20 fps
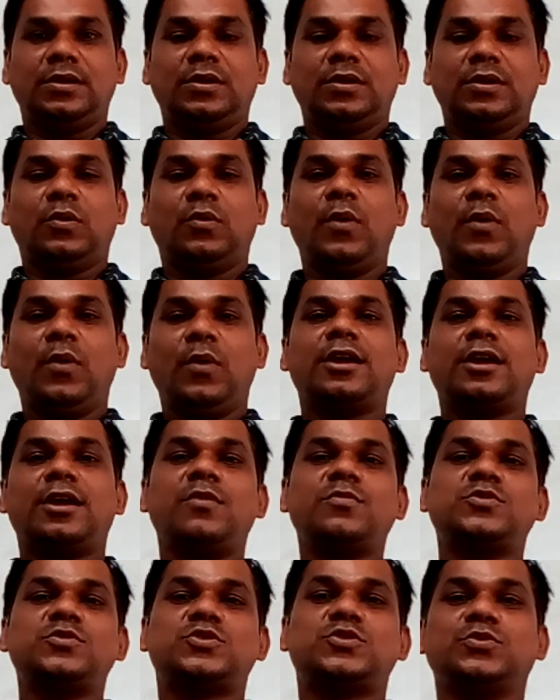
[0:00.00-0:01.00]

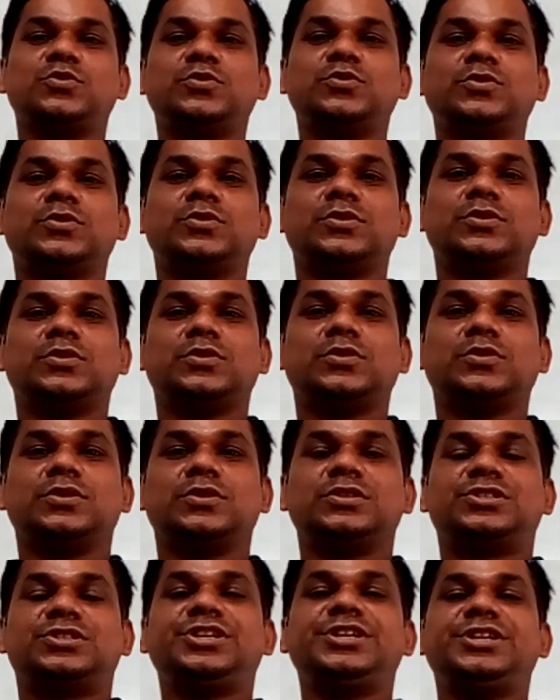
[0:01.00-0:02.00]
Welcome to
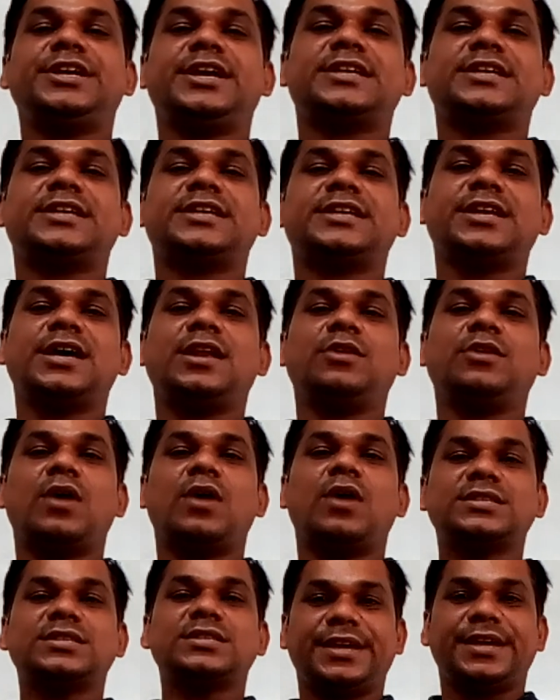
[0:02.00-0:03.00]
DTech channel
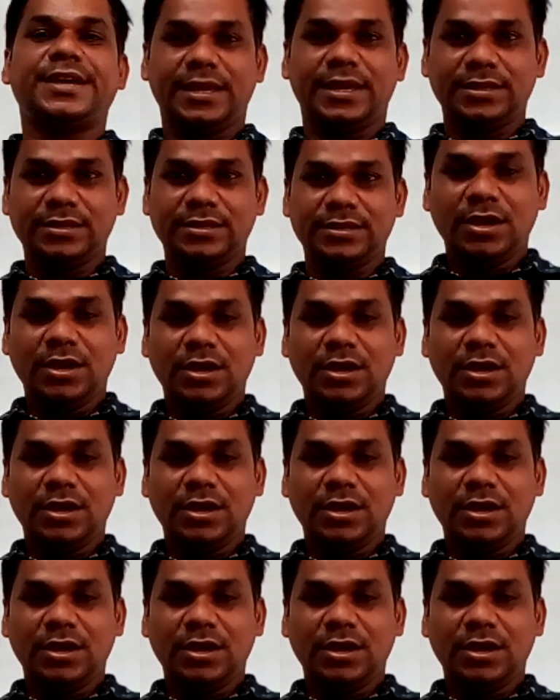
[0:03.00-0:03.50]
once again.